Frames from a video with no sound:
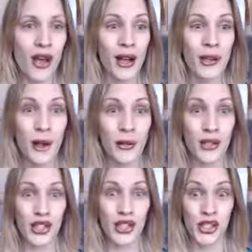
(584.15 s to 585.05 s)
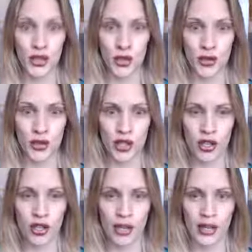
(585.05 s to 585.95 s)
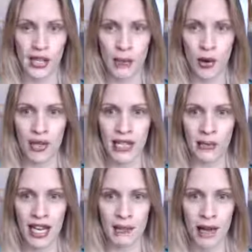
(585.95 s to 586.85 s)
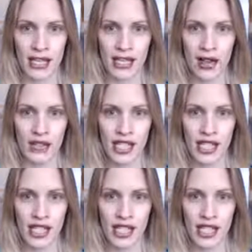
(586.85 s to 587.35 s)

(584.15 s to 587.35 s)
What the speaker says: talk about the sutures. And I'm going to make myself